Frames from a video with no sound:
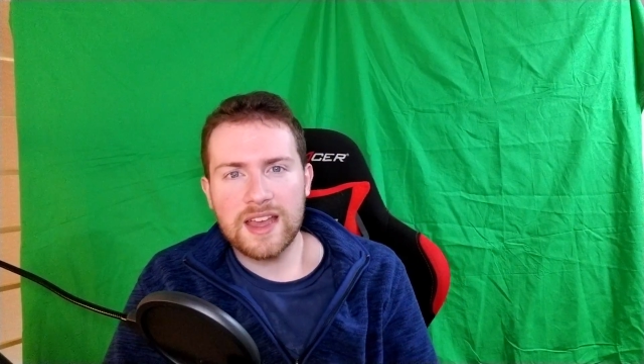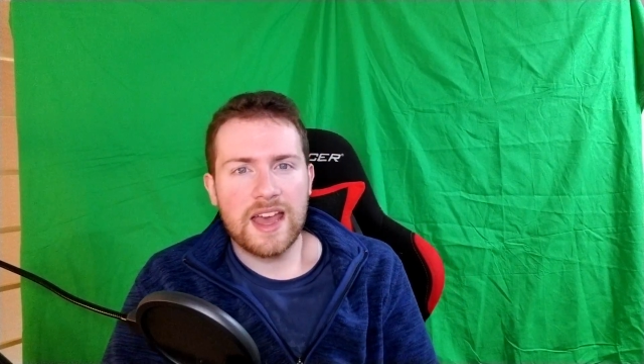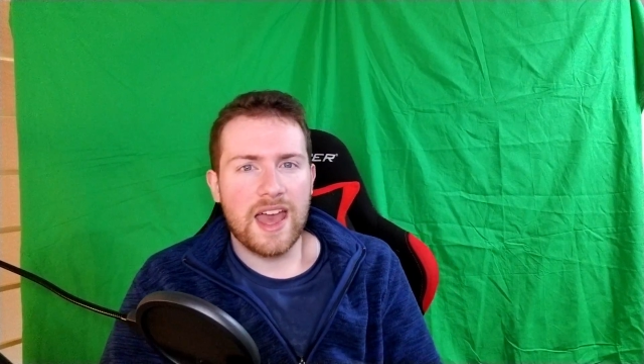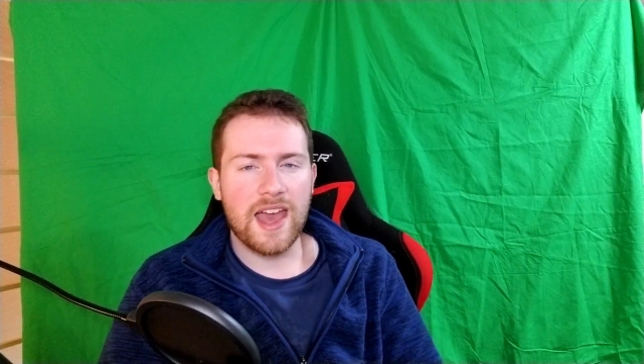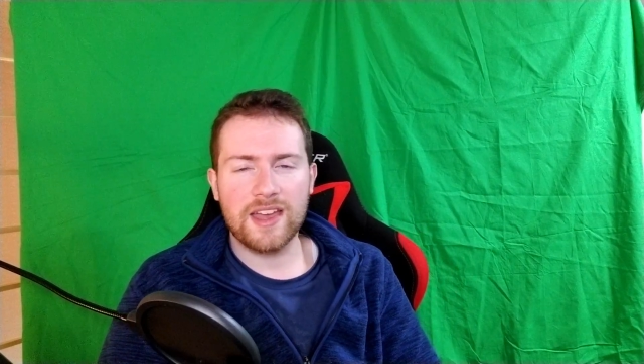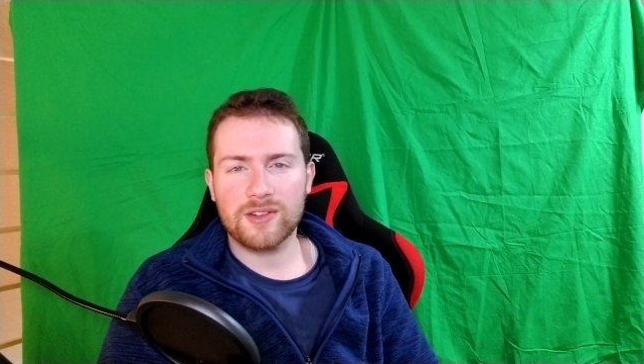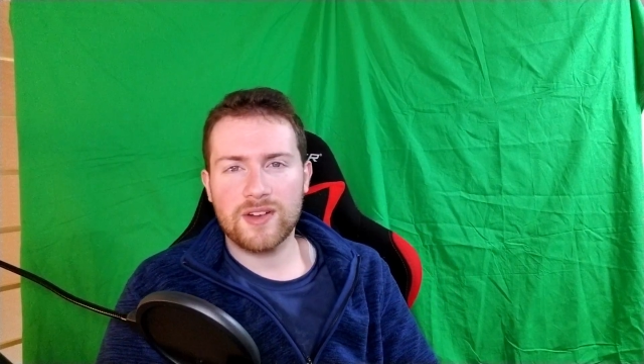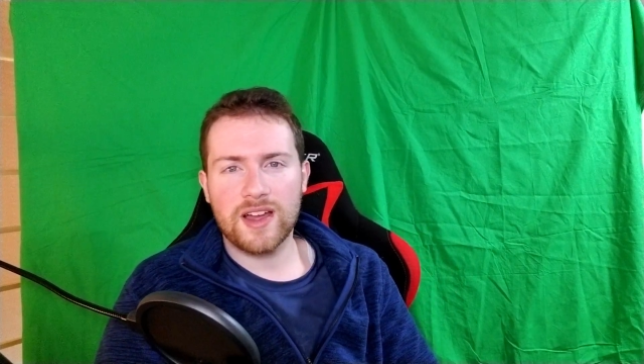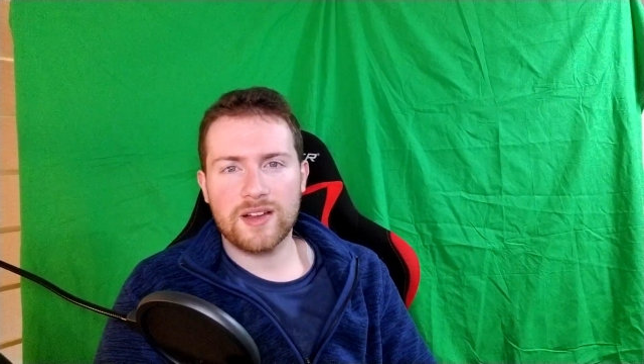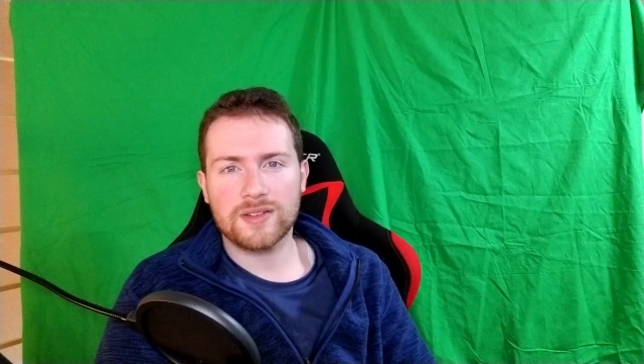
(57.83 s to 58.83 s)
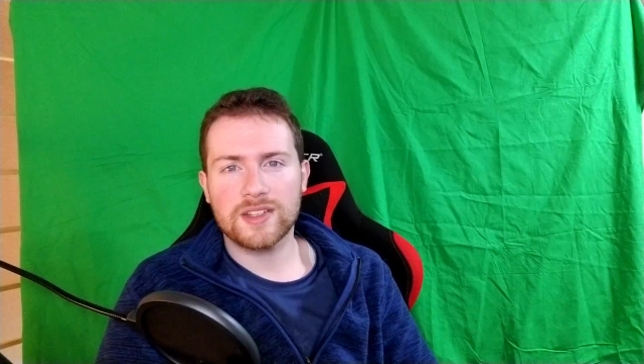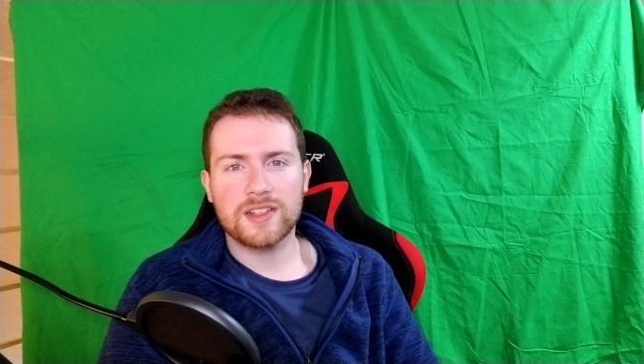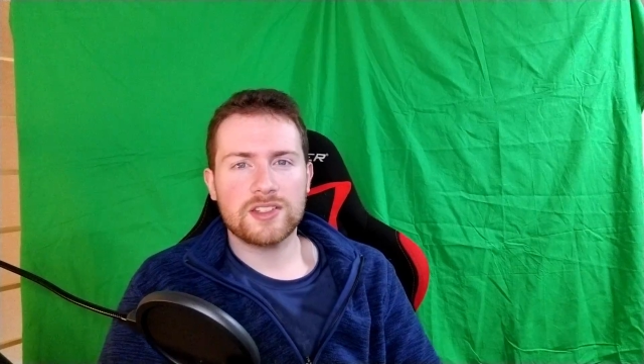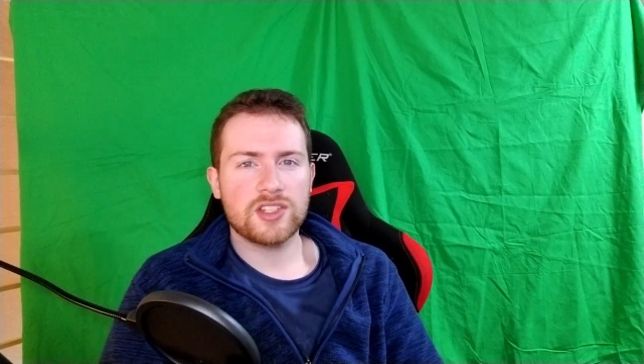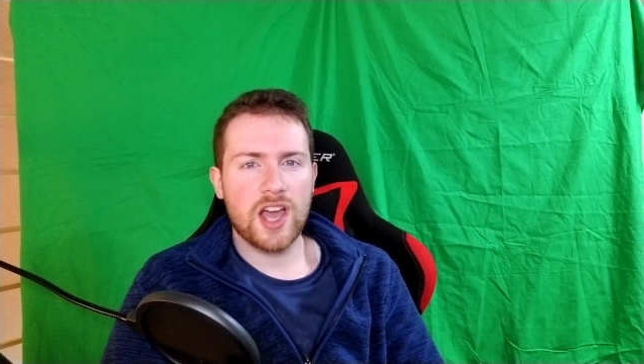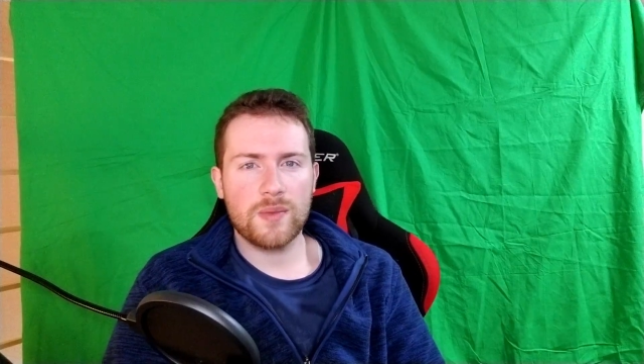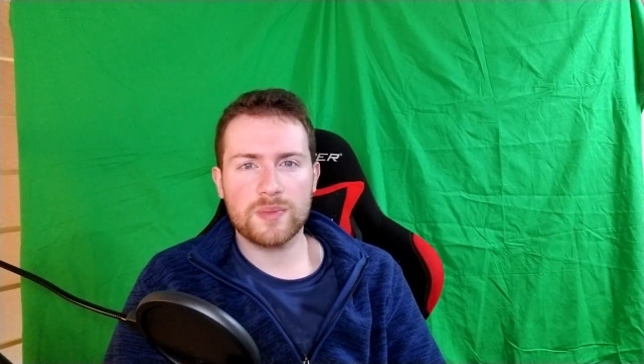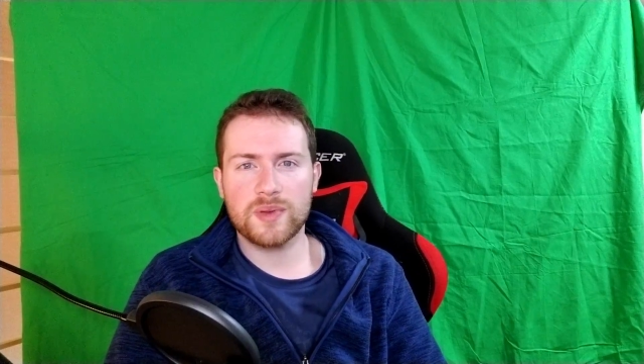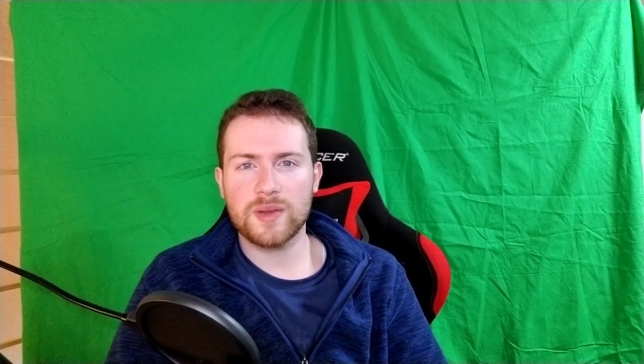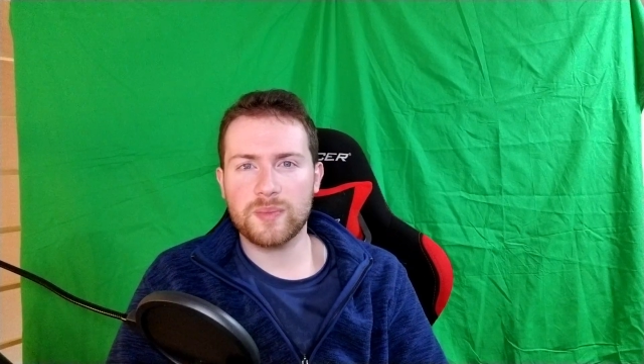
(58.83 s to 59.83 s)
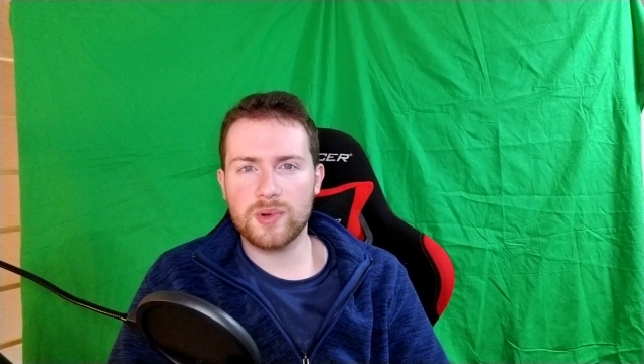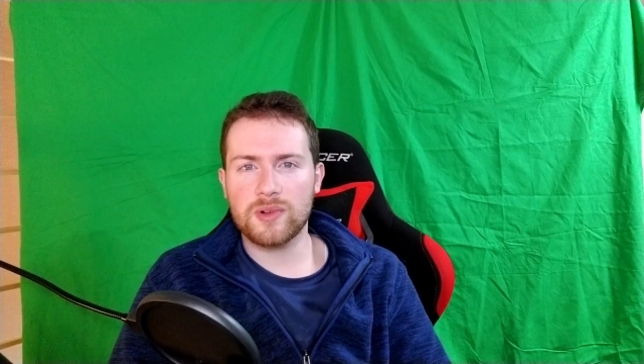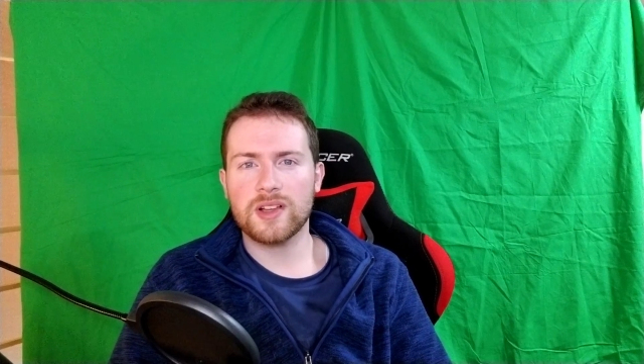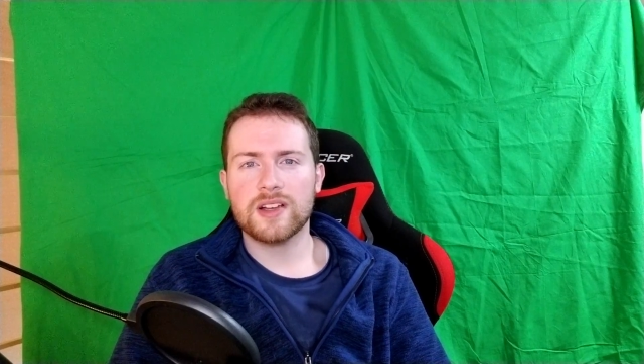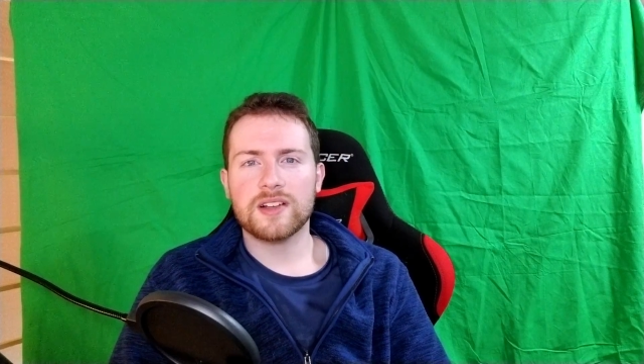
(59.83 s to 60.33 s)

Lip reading: hang around, chat with people,